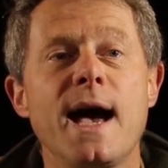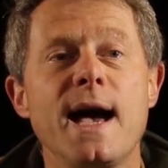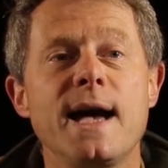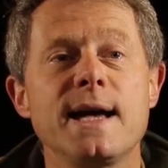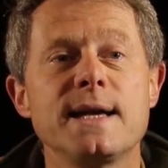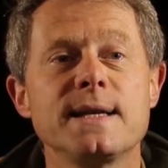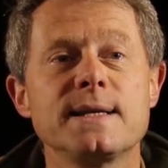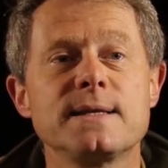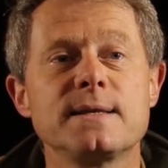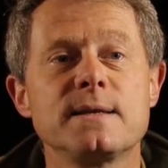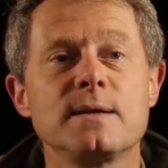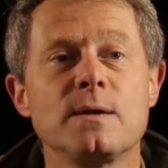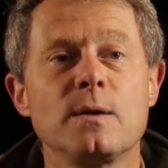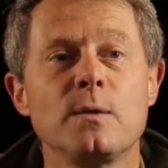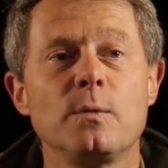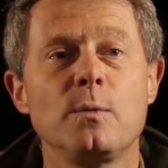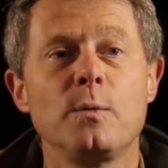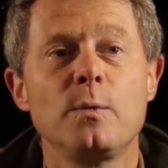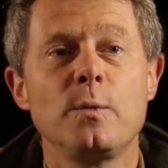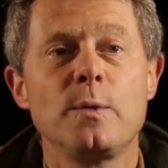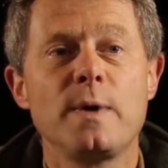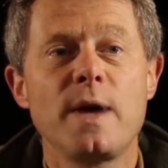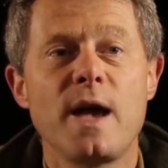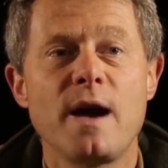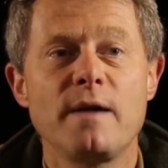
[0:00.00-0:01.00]
as
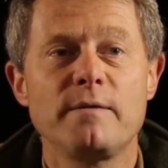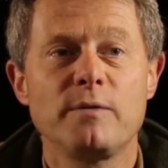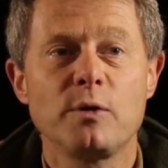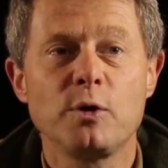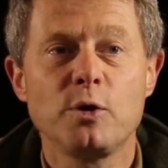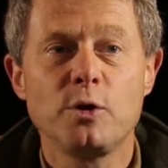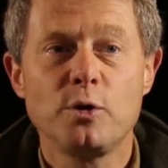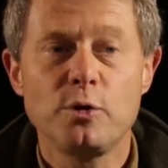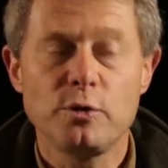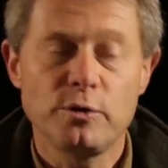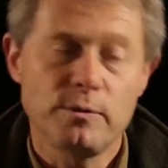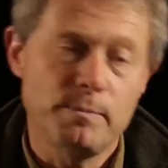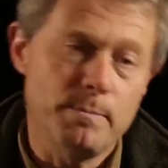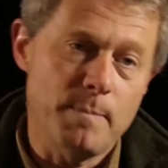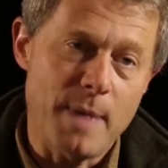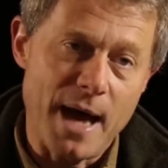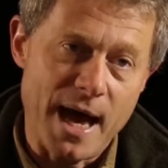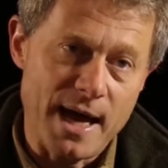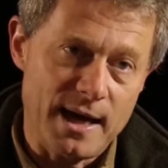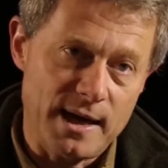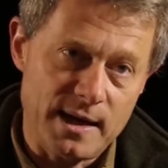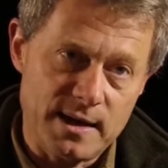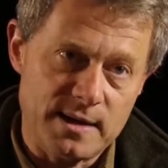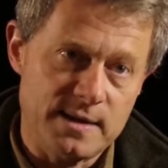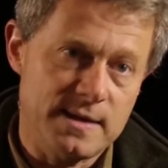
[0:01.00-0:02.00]
we have a good
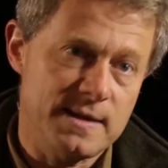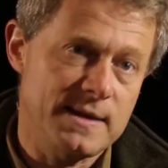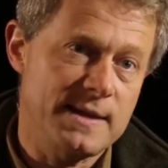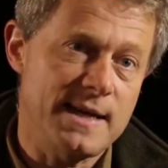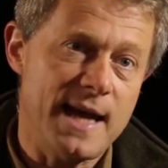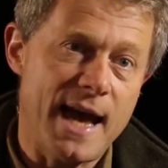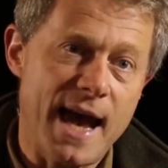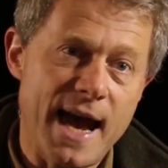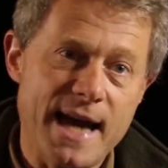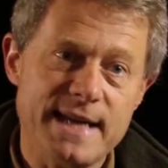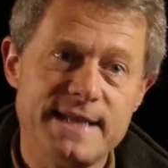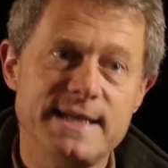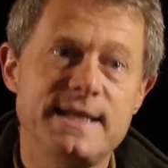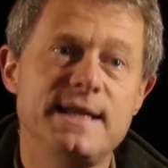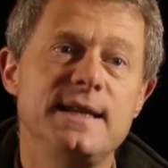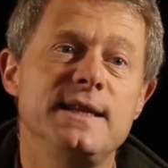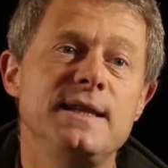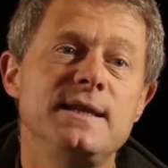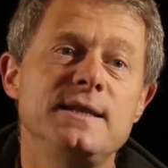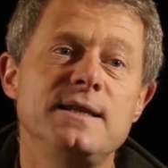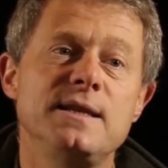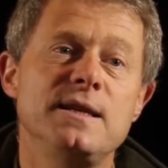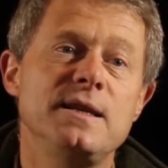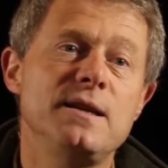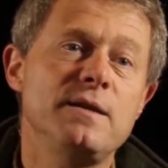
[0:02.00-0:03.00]
balance,
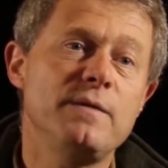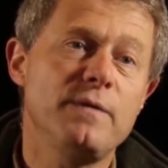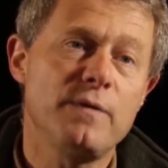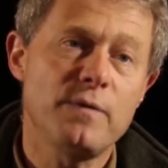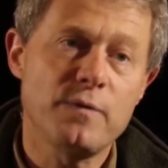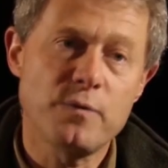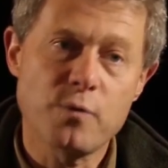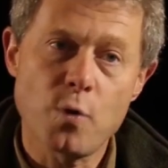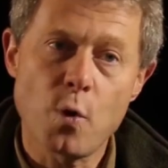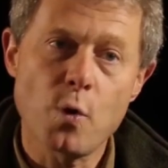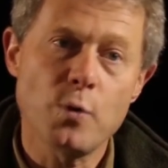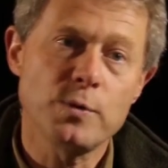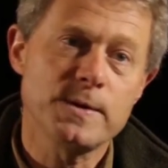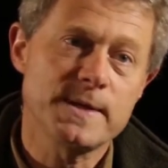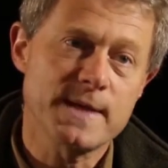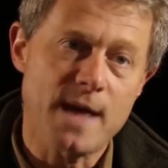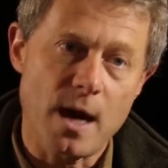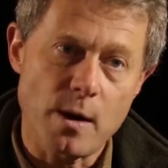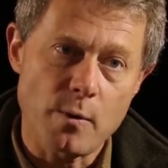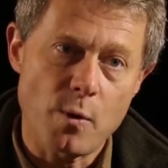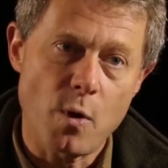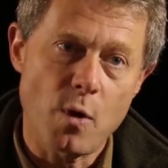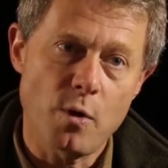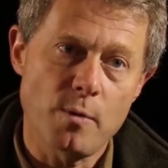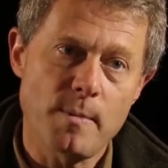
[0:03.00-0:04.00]
acidity,
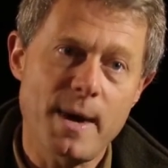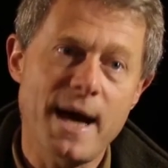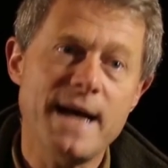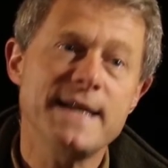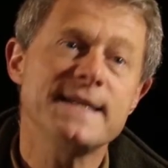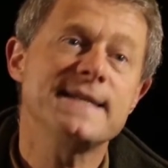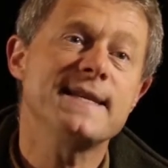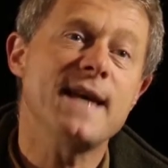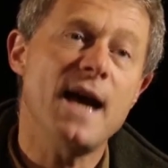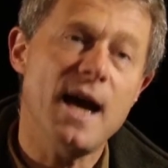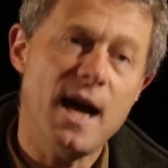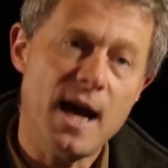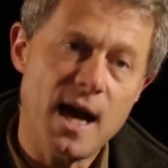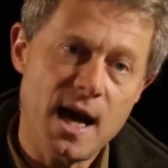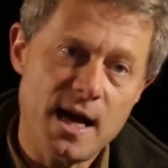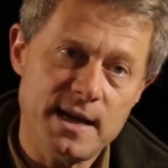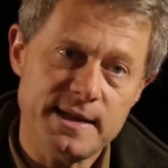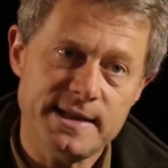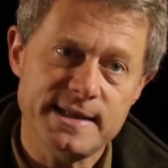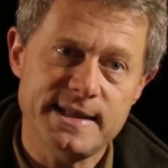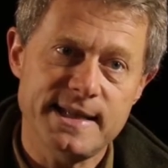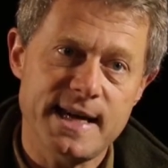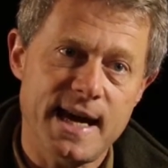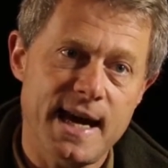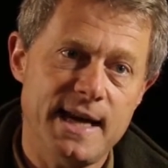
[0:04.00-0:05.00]
fruits, aromas,
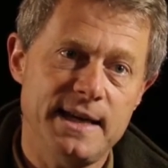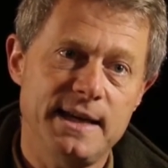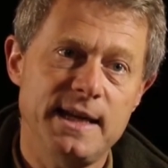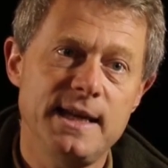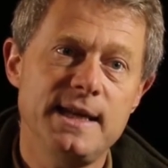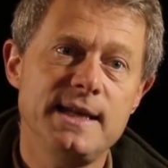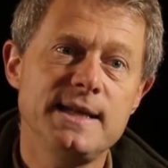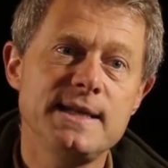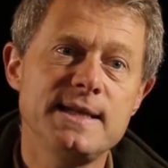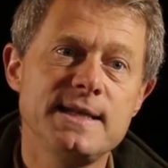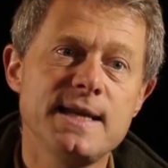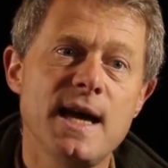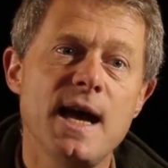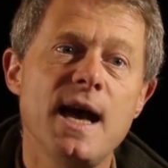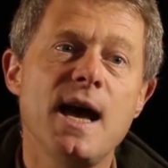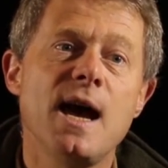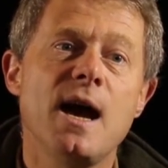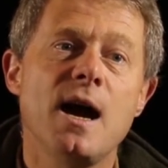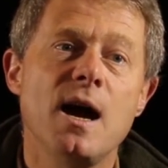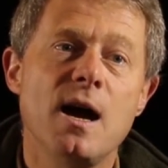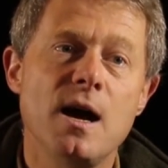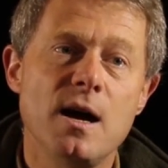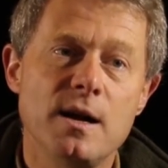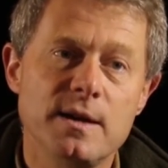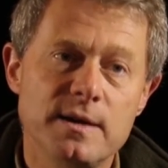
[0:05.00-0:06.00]
and tannins,
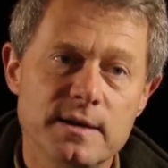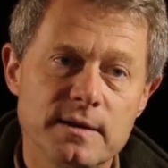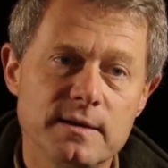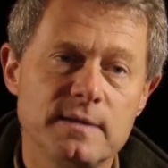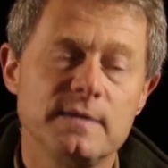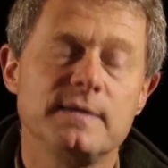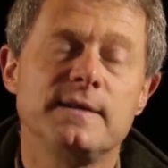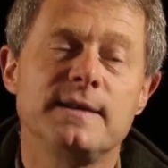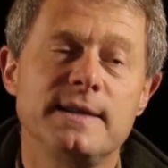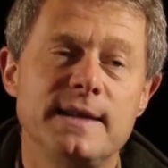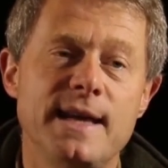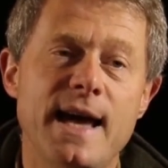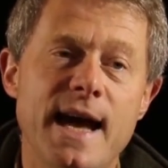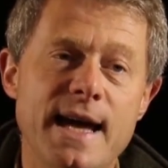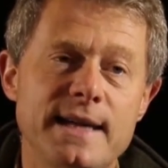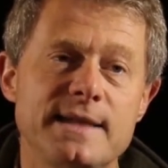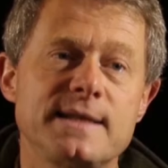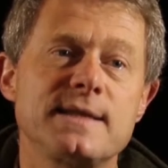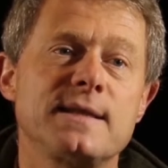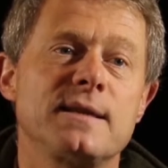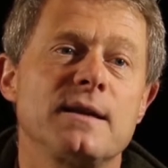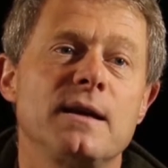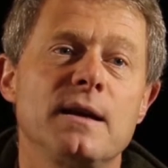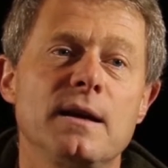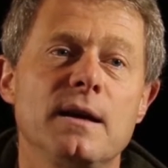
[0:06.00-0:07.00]
and
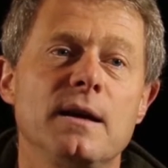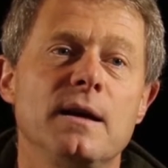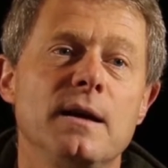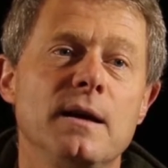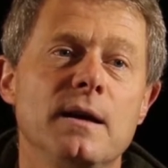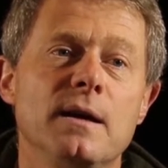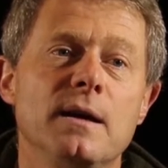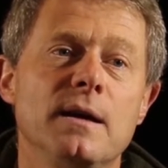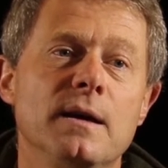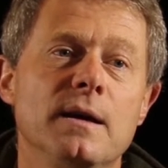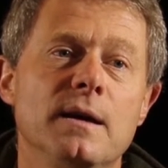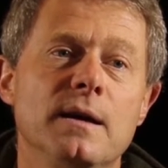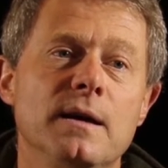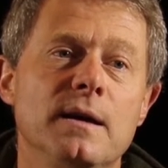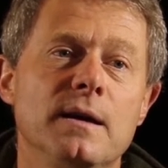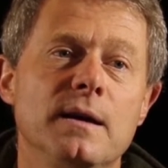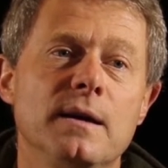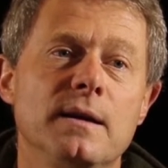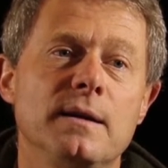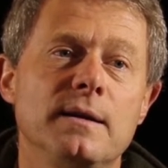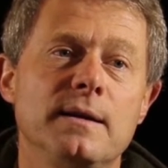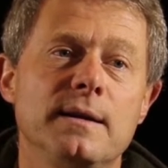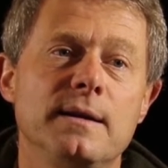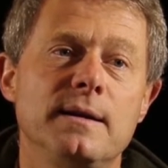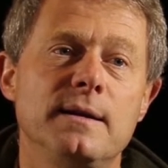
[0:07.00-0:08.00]
that
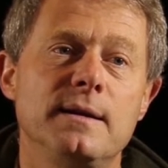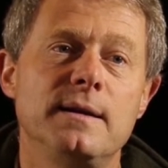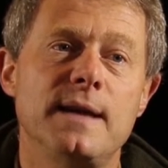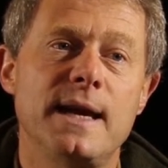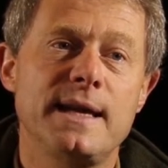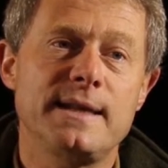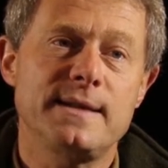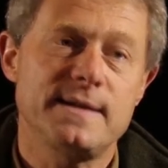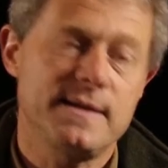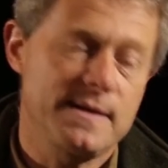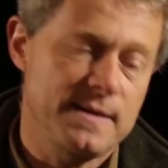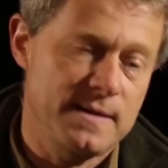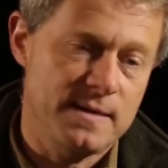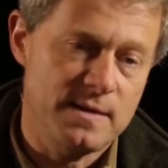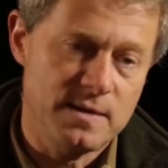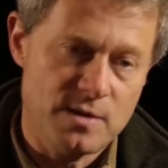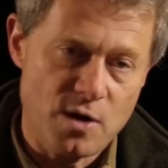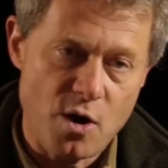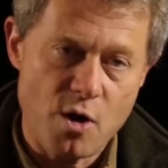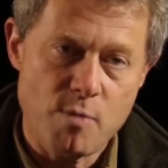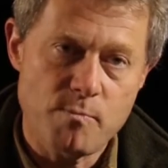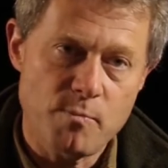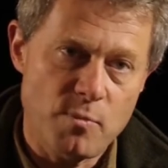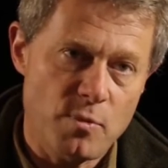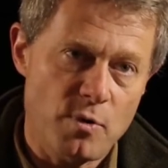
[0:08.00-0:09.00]
that
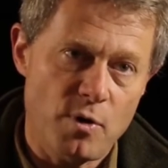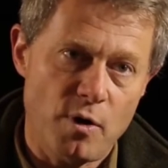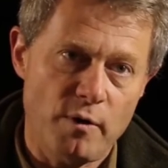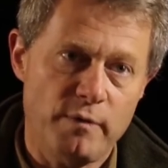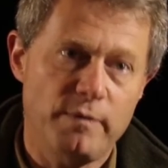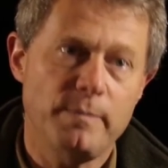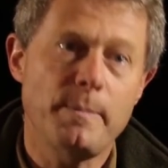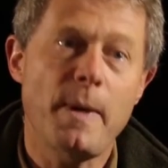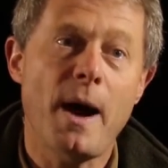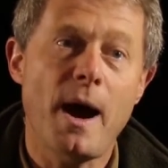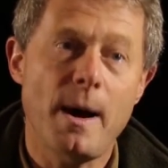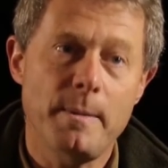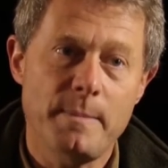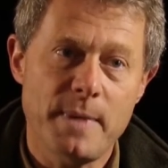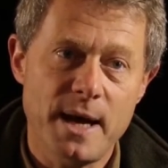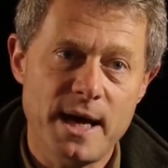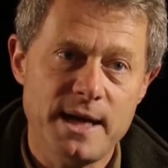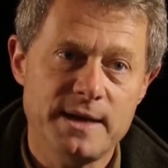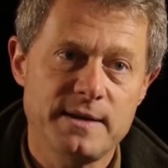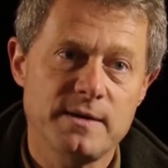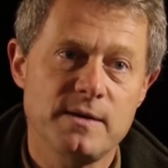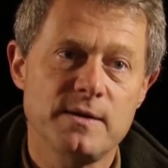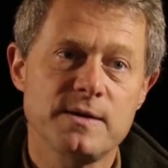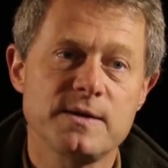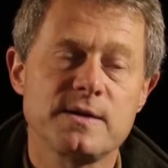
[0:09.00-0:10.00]
sum of
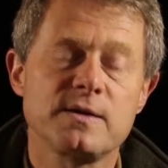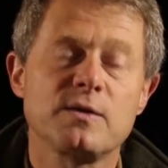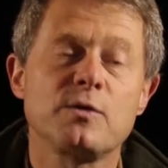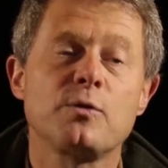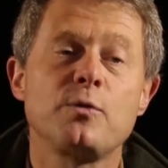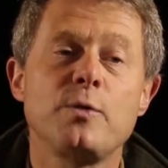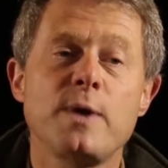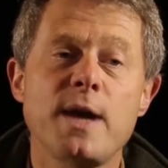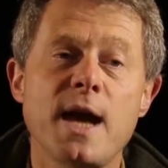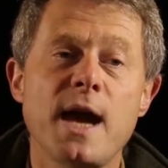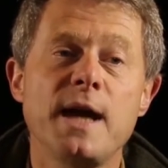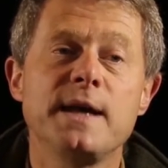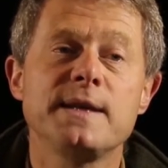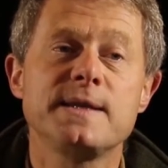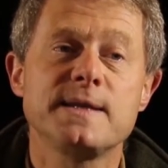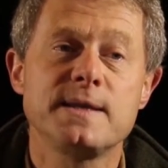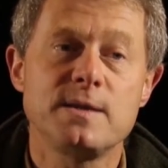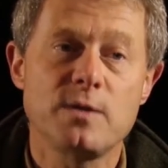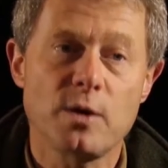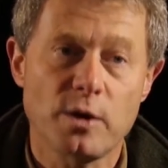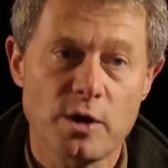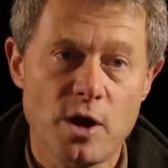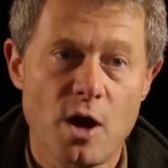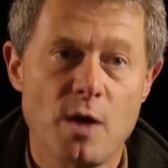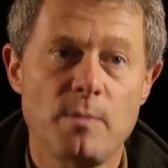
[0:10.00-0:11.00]
parameters
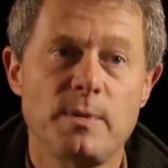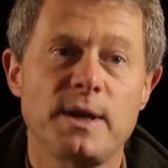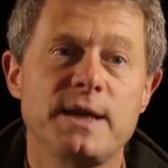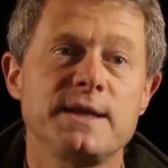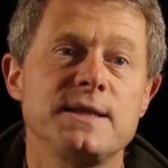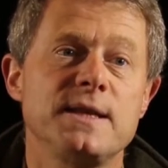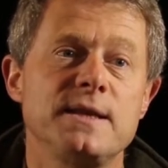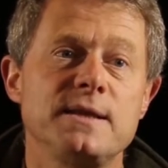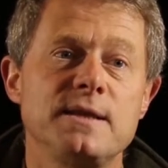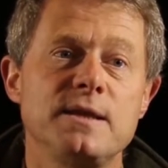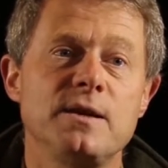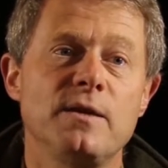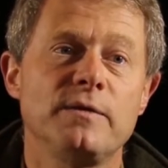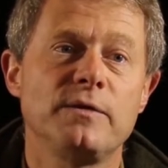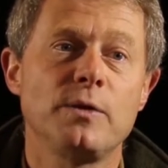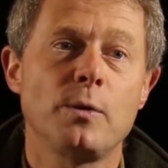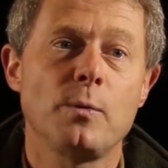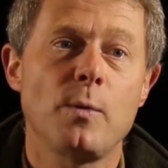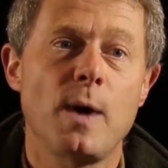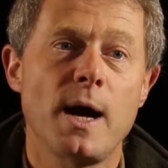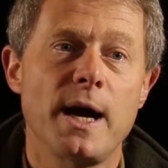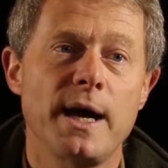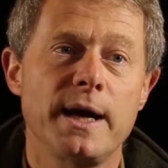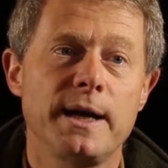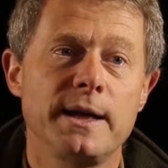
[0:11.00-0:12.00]
creates the complexity of
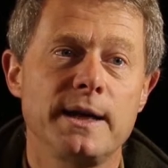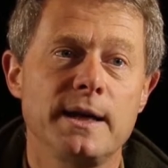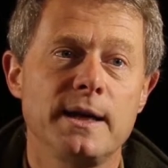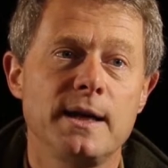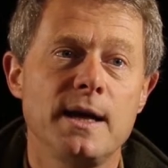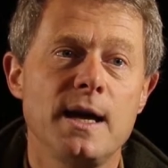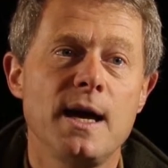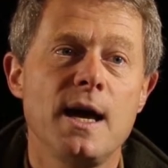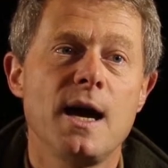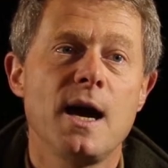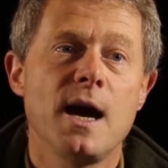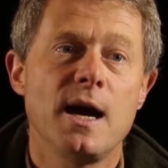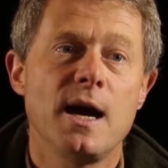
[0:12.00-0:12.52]
the wine.